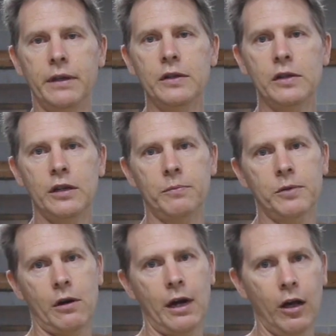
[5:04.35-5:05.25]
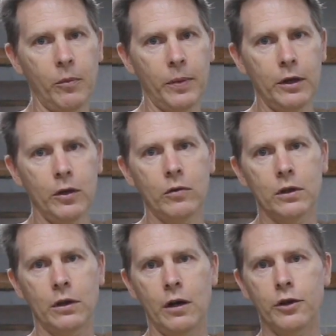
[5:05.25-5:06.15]
these tips are helping you
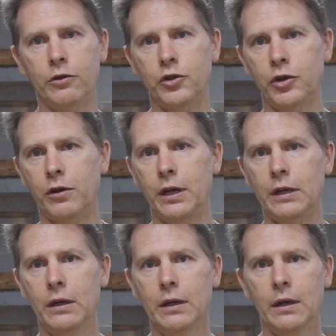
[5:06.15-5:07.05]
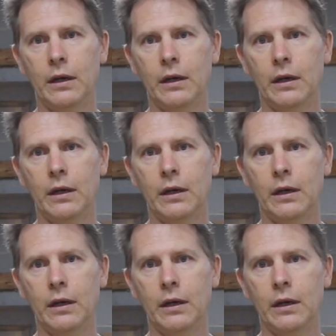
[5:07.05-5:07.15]
along your journey,